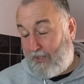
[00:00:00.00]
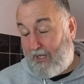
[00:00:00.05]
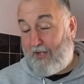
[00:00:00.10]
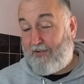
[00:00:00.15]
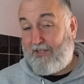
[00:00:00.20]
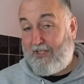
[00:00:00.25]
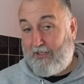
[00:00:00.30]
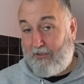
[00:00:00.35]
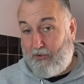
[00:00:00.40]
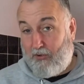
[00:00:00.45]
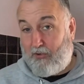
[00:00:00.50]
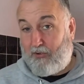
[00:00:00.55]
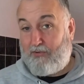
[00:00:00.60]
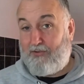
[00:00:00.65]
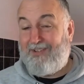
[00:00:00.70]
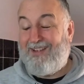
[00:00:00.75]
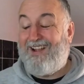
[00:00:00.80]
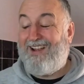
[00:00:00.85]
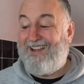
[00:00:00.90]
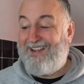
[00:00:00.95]
as it
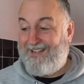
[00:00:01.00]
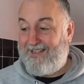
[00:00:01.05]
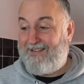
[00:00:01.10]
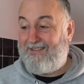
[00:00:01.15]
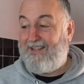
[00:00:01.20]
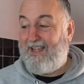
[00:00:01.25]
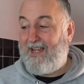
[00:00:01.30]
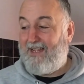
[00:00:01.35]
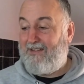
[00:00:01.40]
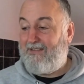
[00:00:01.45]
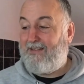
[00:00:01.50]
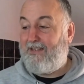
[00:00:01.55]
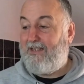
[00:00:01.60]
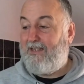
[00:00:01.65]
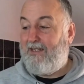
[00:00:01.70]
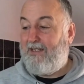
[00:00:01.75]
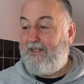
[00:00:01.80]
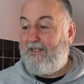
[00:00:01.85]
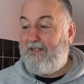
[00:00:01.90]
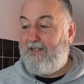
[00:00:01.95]
looks in the taste.
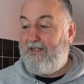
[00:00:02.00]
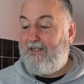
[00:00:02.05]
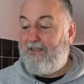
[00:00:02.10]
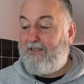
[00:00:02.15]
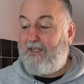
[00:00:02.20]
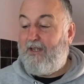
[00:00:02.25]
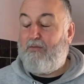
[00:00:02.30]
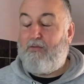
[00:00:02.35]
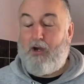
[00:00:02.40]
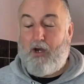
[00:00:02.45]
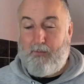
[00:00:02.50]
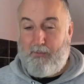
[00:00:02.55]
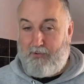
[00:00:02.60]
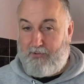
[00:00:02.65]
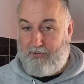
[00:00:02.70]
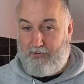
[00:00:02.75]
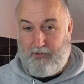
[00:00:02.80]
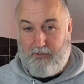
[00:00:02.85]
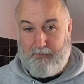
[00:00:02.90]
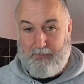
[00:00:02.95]
The aroma
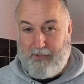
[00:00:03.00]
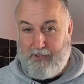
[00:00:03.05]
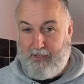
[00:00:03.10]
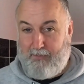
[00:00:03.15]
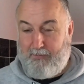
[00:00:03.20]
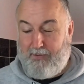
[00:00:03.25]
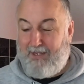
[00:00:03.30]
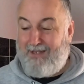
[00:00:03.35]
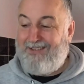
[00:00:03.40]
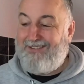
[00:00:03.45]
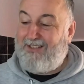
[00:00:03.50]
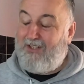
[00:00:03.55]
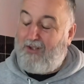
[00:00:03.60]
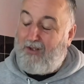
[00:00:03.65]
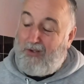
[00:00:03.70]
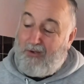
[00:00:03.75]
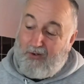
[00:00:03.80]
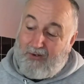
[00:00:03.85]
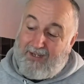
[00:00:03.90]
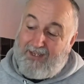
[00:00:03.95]
is superb. The
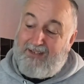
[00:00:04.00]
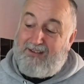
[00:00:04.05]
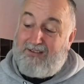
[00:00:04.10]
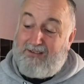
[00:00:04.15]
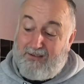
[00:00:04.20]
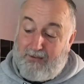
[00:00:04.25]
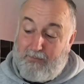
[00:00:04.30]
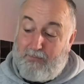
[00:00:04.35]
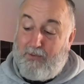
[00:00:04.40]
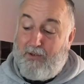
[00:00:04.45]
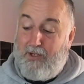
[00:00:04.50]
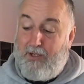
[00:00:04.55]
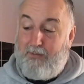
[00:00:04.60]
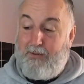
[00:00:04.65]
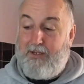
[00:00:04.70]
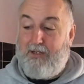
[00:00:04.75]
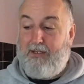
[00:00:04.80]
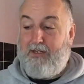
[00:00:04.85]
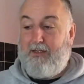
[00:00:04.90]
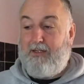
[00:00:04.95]
look is
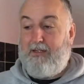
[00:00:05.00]
superb.